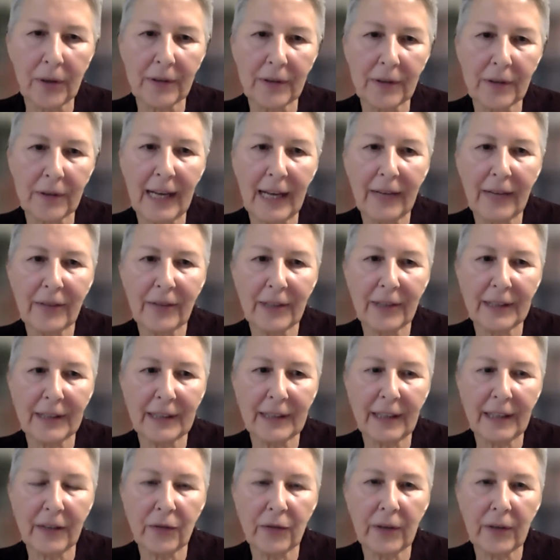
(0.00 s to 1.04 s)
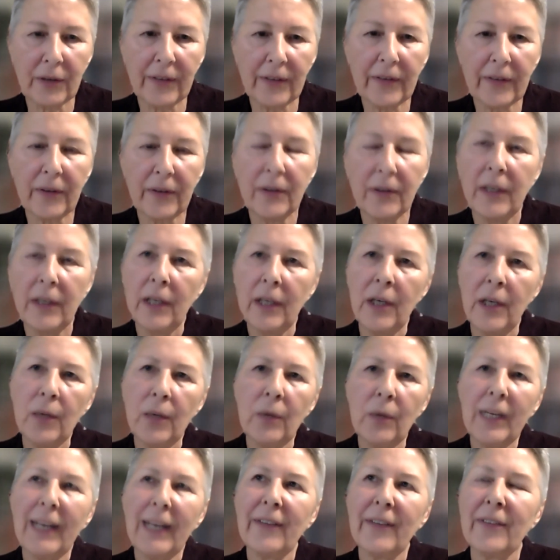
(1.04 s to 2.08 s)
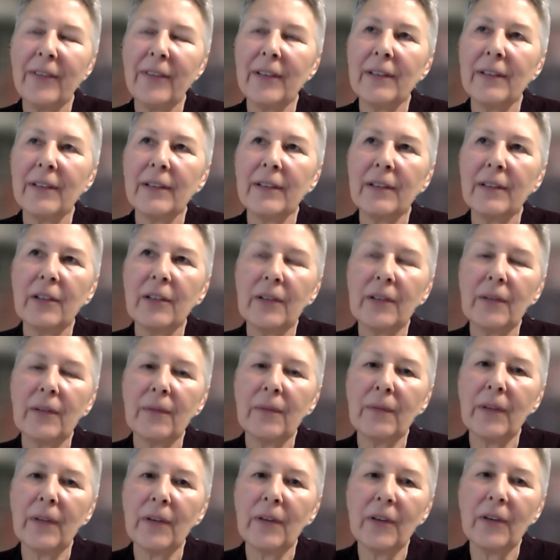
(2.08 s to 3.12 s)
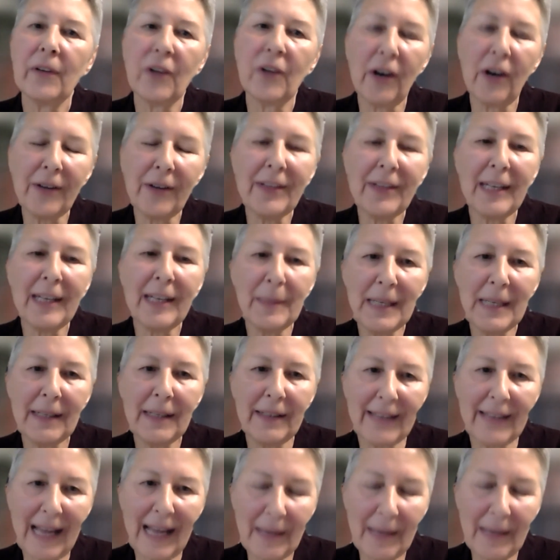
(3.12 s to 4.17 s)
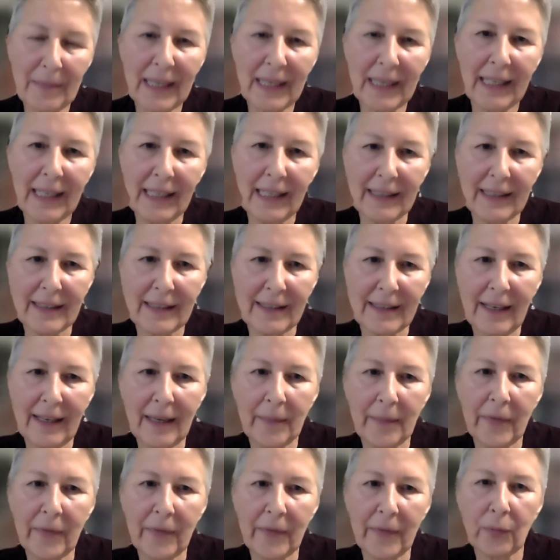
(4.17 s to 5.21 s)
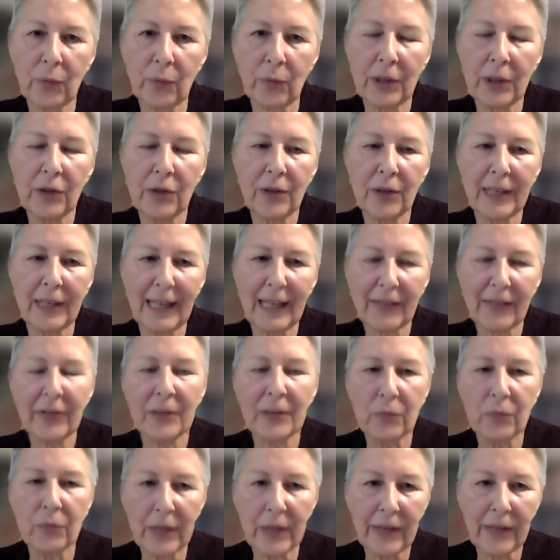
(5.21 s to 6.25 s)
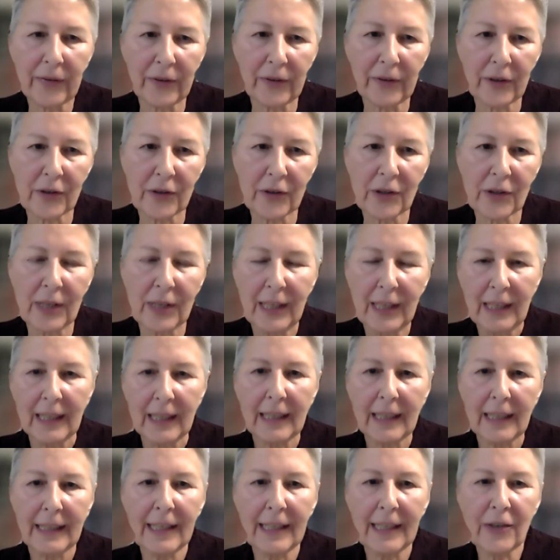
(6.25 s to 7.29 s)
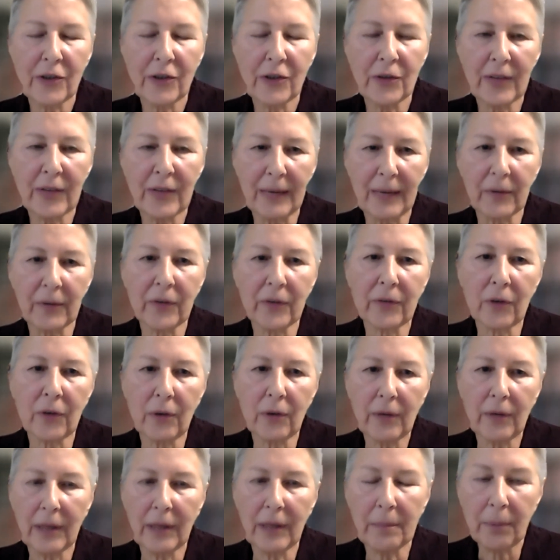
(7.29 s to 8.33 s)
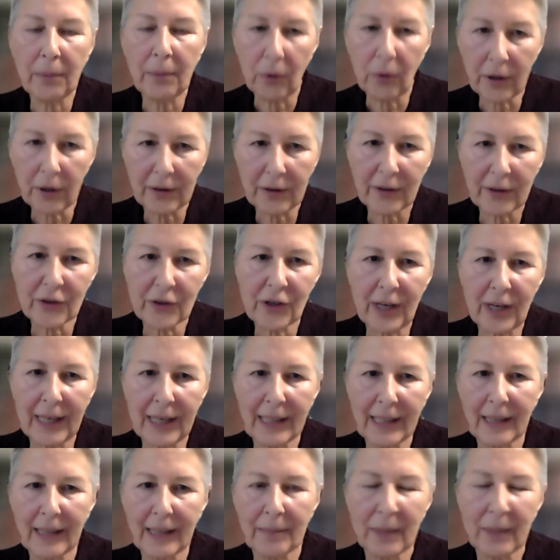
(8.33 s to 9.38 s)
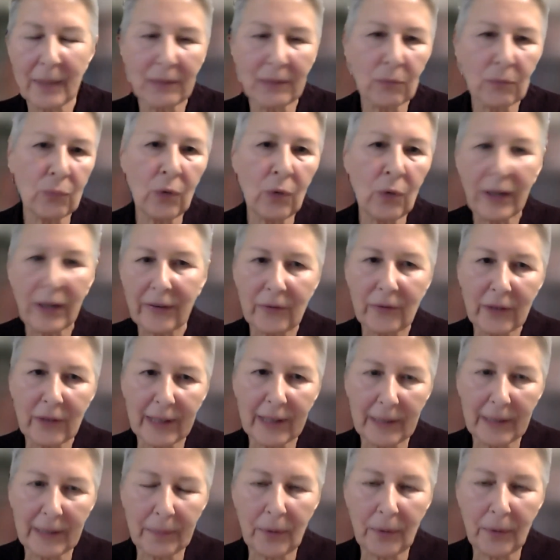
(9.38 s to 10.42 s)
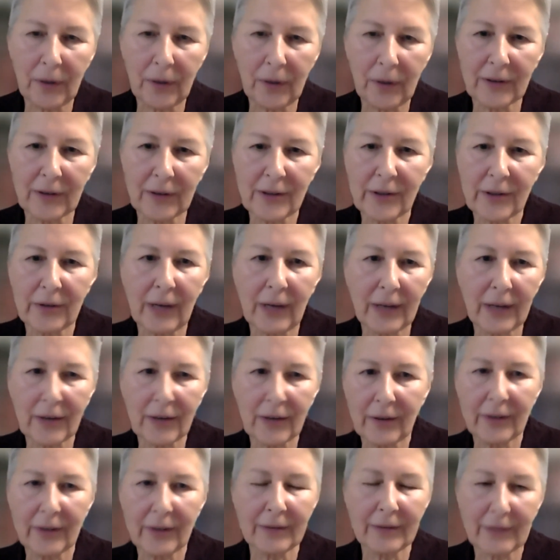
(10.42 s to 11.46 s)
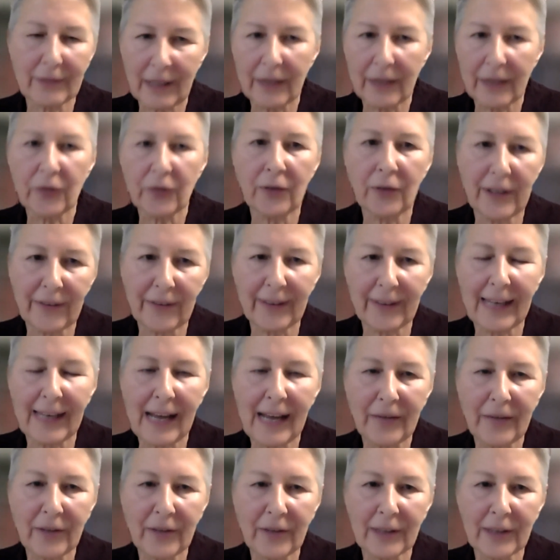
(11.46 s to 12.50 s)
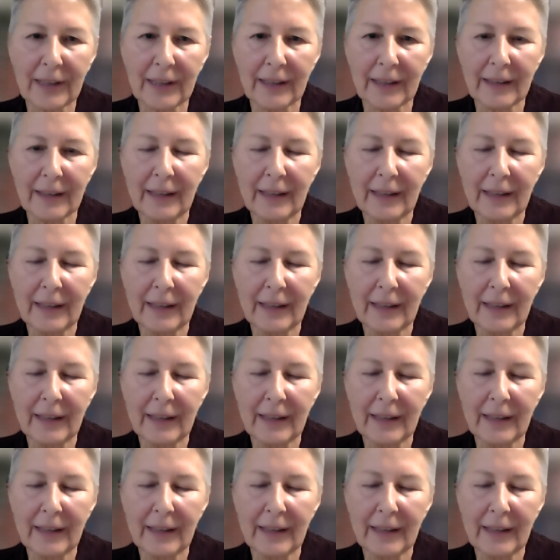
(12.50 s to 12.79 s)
to African countries. So one has to look, there aren't that many times when you can actually research an issue that was important to China but wasn't really important to other countries in Africa,